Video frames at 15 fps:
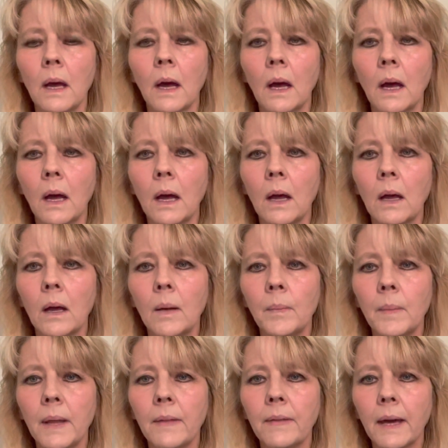
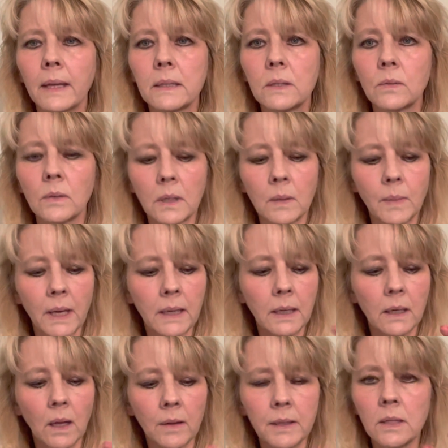and that's really about
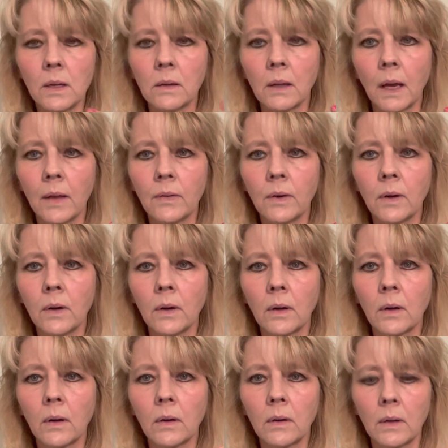it. All these are
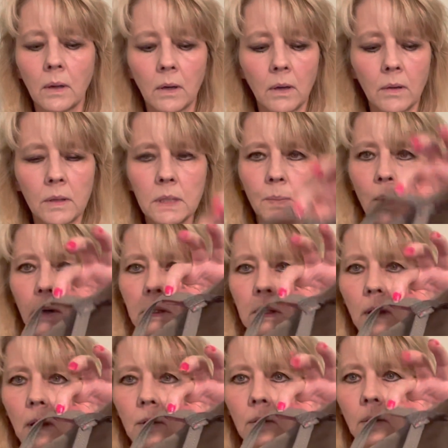leather, this part's
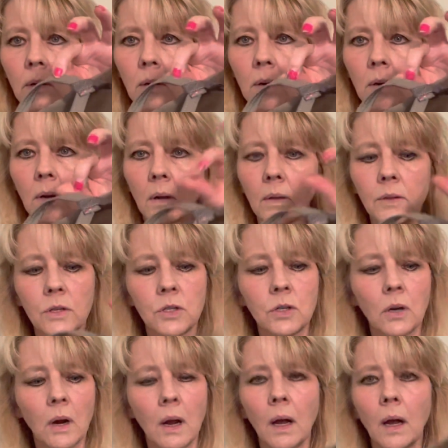leather, the
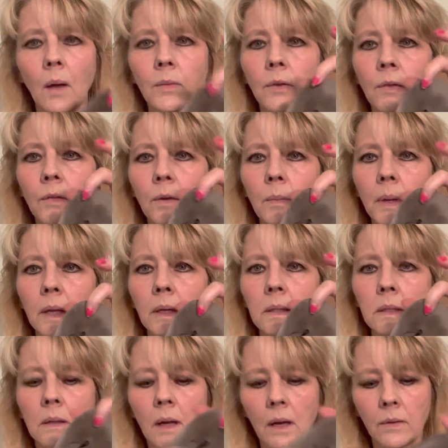strap, the footbed
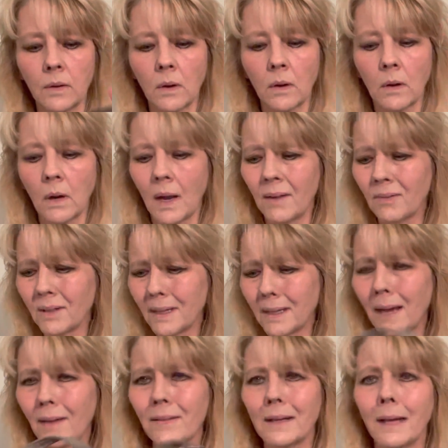is leather. I really
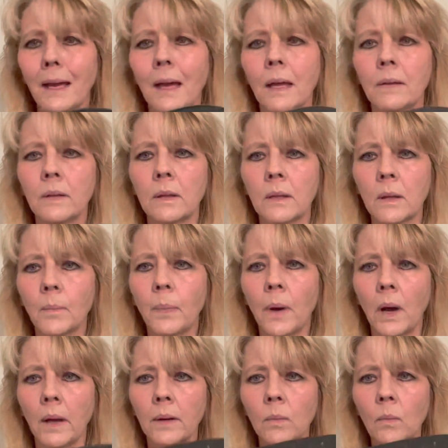haven't had the
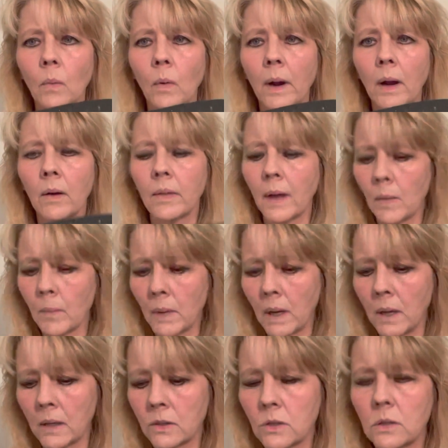bottom wear that
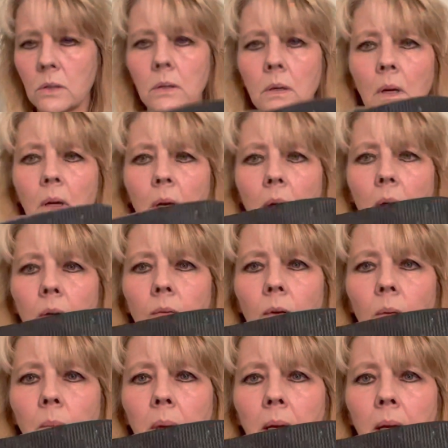much
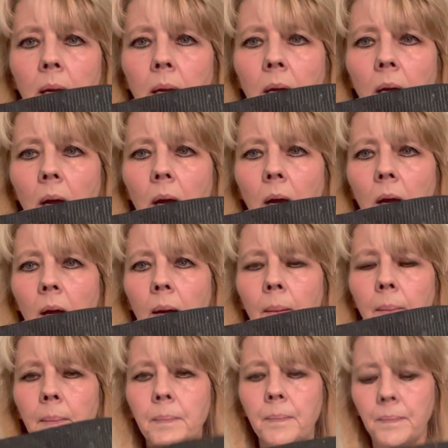for me.
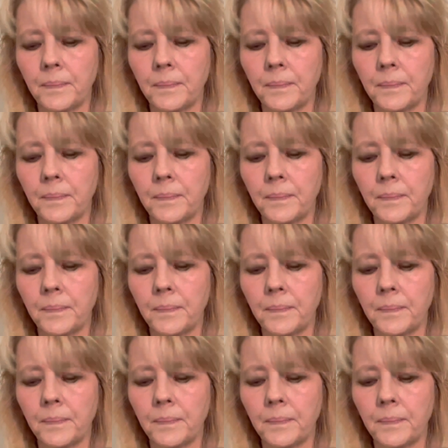And